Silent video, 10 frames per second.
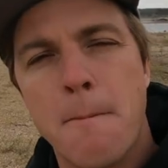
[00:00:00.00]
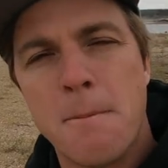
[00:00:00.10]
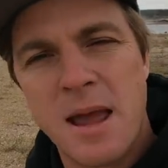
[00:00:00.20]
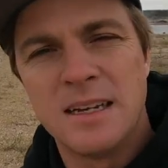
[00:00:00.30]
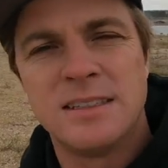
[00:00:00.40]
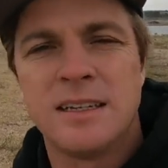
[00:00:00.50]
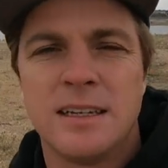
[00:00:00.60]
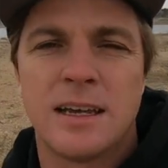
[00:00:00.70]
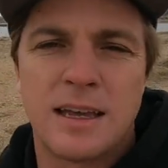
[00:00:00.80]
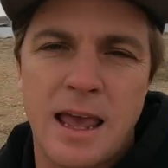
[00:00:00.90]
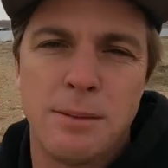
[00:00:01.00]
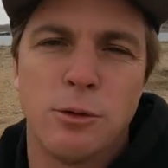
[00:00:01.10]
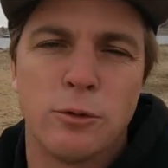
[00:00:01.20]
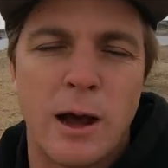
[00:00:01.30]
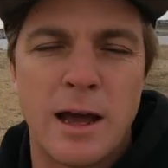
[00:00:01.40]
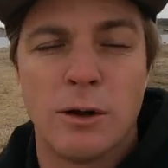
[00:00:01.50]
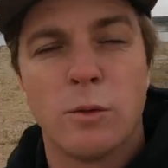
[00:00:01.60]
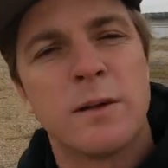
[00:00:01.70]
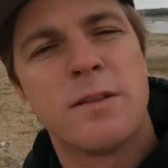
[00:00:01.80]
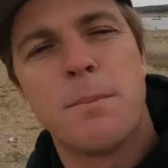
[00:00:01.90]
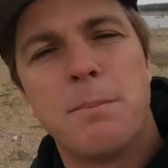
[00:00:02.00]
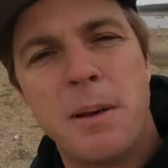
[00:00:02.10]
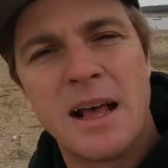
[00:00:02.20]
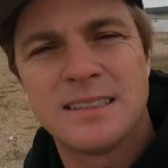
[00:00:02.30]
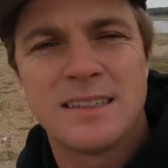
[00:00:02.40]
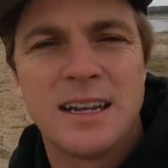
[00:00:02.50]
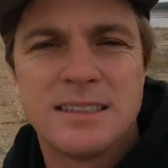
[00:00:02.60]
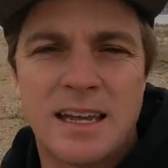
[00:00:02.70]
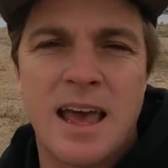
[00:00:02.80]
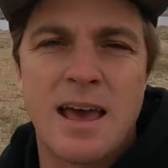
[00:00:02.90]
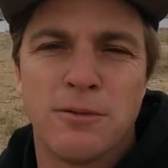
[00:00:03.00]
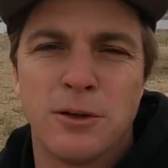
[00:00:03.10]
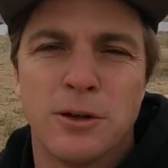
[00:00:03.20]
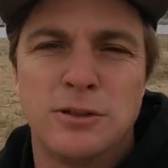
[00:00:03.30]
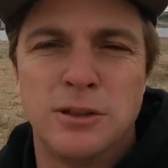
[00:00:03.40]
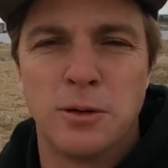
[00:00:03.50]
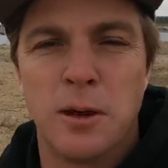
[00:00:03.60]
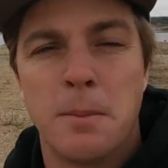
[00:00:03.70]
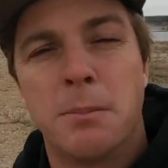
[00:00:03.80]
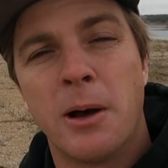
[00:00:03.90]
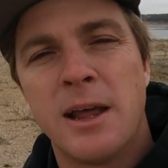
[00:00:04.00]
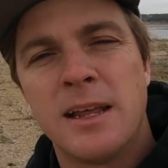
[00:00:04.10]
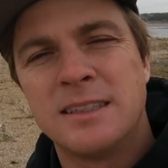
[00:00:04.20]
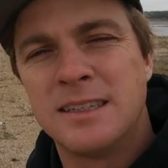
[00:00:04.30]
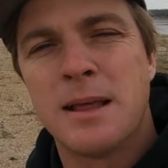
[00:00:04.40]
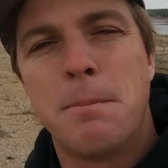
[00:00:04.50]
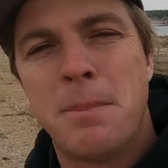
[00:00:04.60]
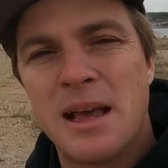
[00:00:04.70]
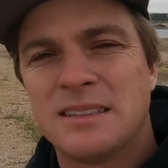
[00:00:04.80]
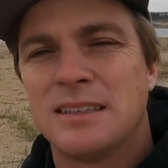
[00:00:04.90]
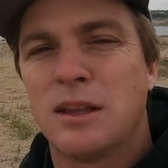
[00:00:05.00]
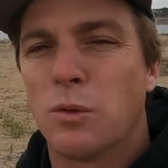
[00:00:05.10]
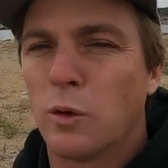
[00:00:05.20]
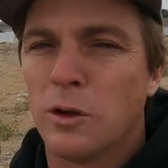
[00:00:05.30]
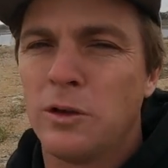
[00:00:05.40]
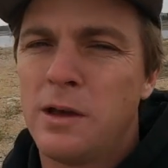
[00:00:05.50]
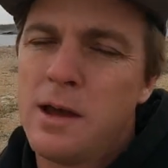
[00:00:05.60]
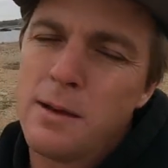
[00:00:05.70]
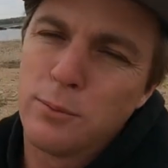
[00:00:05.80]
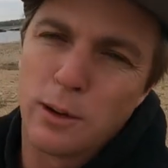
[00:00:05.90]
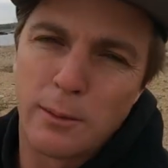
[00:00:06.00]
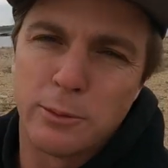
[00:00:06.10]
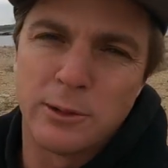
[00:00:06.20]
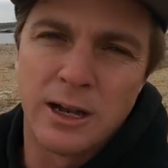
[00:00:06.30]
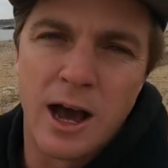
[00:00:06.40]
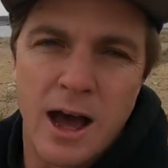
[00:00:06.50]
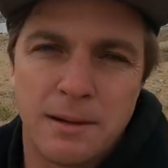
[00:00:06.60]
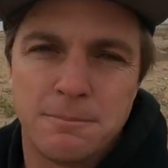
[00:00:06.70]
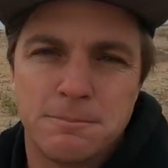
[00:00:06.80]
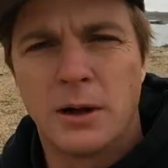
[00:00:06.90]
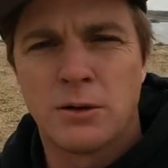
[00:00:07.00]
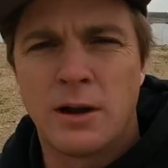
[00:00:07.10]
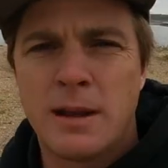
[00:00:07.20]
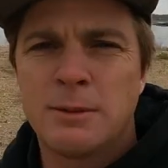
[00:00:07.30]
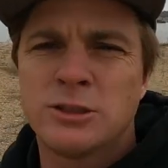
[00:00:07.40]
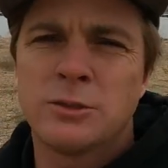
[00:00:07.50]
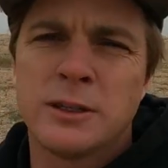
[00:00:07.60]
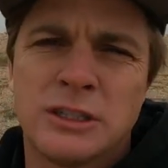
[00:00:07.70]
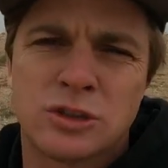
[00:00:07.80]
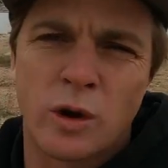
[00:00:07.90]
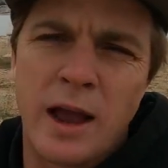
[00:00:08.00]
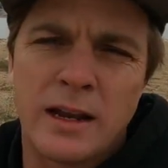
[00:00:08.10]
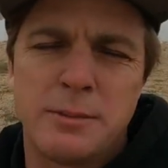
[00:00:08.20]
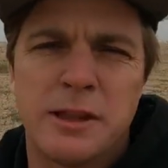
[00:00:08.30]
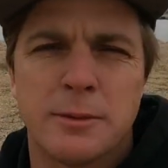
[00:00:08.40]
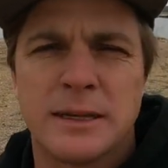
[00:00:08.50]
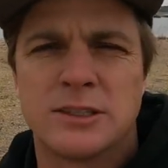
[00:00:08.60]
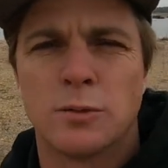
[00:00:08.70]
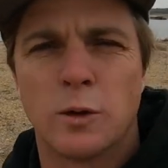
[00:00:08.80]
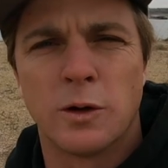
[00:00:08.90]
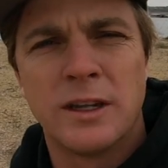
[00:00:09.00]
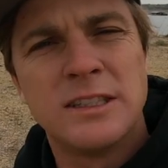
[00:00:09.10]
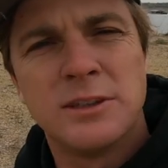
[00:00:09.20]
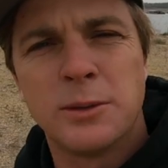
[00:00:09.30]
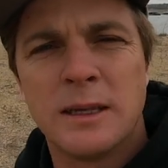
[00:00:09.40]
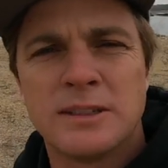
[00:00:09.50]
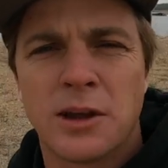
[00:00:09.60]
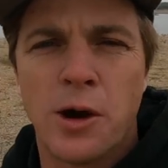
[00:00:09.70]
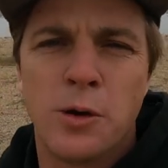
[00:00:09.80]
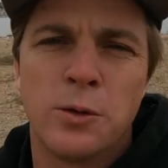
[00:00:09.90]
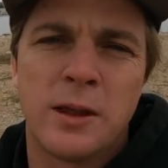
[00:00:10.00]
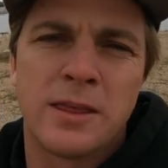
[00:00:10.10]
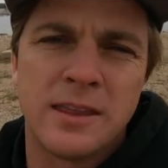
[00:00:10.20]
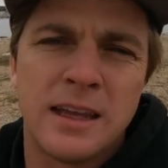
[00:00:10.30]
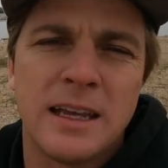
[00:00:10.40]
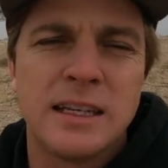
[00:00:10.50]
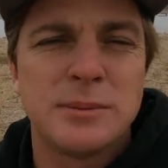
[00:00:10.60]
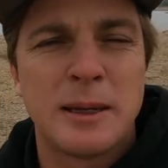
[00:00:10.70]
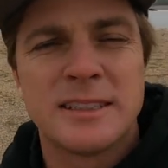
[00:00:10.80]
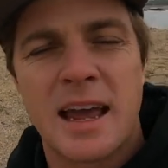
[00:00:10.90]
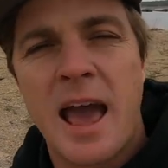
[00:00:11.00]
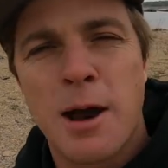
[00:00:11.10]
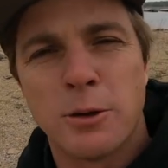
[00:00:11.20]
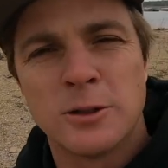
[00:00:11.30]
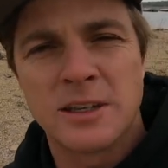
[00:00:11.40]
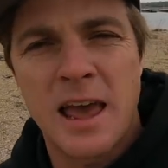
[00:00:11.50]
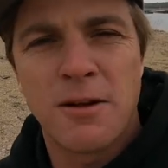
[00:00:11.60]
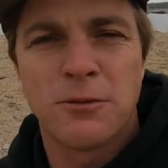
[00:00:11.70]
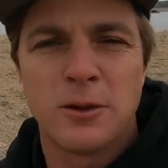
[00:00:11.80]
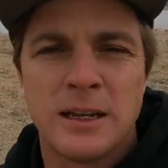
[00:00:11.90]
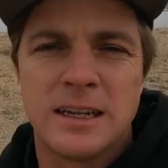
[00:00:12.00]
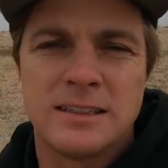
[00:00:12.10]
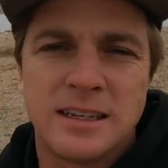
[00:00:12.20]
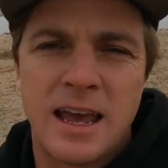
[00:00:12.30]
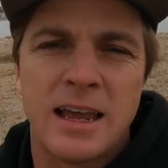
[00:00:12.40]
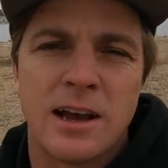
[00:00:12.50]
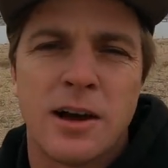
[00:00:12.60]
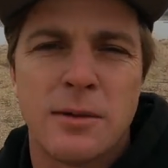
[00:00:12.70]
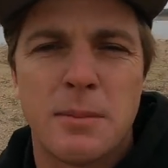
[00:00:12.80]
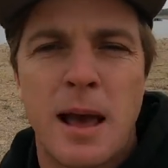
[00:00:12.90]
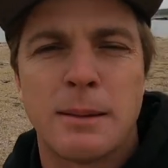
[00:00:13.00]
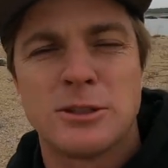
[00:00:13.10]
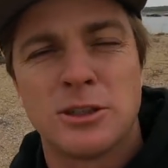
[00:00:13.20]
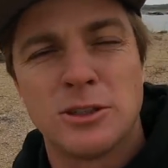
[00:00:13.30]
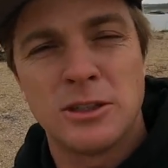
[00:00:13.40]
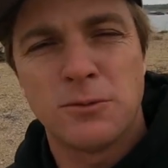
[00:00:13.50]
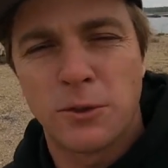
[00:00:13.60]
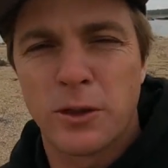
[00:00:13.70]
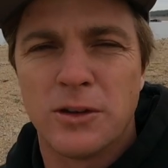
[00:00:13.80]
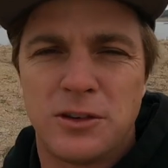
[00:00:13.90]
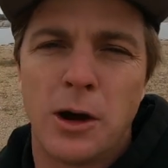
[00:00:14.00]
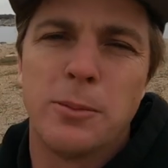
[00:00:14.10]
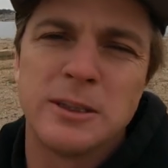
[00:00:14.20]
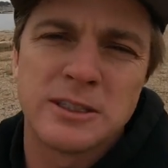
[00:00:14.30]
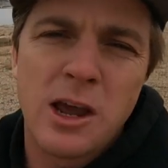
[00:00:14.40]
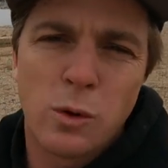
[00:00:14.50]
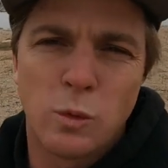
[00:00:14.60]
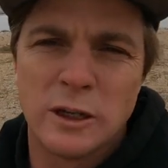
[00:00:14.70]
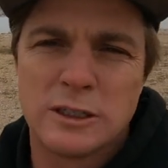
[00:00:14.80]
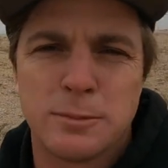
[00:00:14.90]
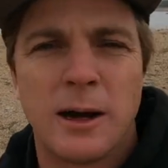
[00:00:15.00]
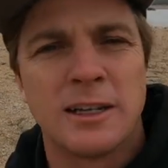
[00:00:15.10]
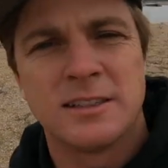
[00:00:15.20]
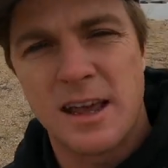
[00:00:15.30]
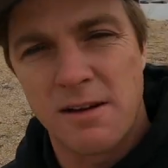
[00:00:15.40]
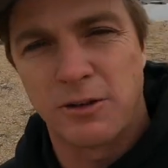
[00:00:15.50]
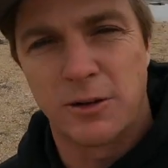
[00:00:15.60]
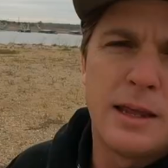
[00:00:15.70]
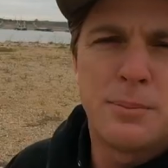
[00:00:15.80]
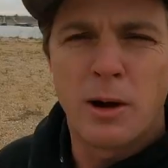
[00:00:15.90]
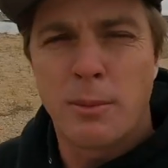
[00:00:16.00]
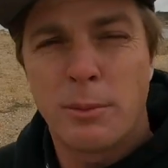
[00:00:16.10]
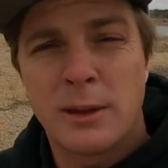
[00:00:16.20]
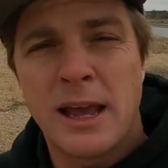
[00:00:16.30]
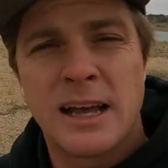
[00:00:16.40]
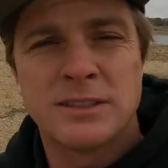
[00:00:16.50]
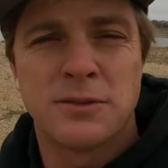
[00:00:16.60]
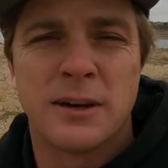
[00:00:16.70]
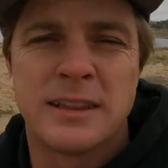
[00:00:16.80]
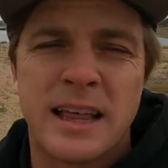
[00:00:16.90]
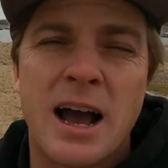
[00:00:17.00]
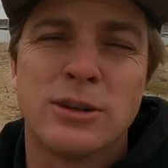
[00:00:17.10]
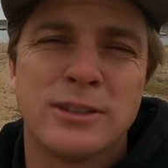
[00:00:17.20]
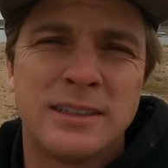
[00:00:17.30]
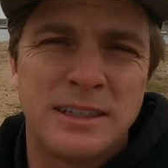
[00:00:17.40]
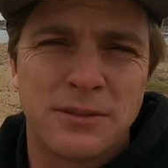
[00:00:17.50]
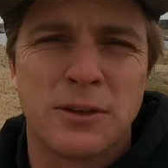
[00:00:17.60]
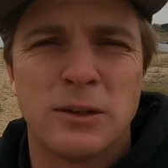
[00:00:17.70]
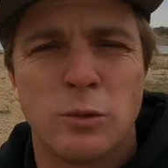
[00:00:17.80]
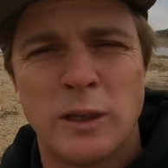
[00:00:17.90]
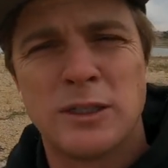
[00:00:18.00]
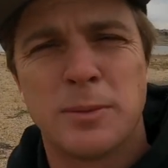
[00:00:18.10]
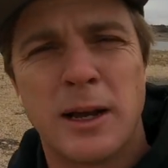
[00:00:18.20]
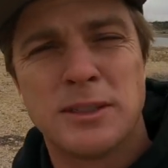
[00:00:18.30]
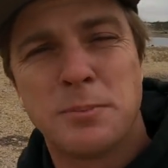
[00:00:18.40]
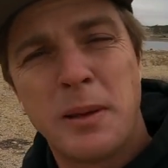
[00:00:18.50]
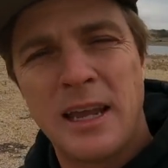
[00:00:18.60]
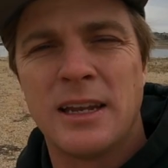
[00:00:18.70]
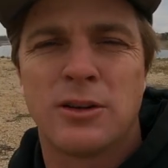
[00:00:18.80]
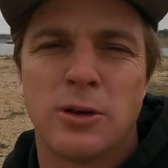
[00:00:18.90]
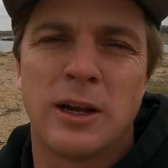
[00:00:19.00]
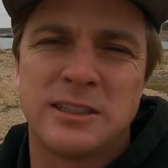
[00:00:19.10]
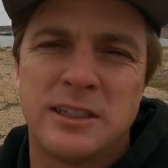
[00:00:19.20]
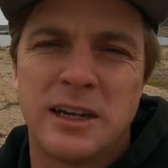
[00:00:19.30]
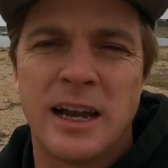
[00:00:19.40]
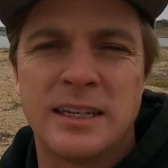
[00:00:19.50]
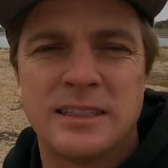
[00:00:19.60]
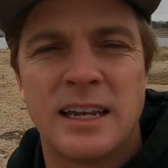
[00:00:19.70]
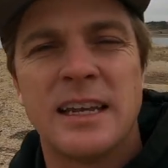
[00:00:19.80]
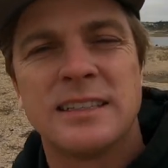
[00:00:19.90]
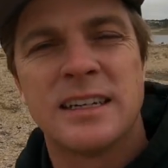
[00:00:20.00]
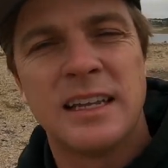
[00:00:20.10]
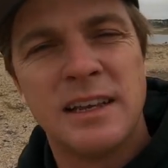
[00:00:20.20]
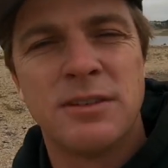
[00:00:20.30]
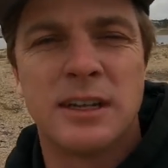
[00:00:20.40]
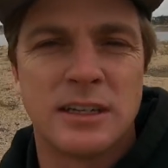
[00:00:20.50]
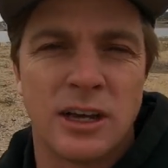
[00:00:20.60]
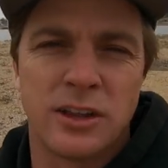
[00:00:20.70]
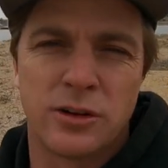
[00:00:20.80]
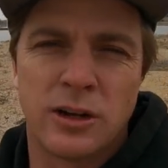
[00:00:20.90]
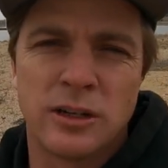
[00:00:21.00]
amazing cable rider, one of the best to ever do it. But is he the best in the world? Probably not. But Graham isn't really trying to be the best in the world. He's doing his own thing. He spends hours every day on maps searching for the dopest winch spots ever. He probably has over 1,000 different winch spots pinned across the United States and even into other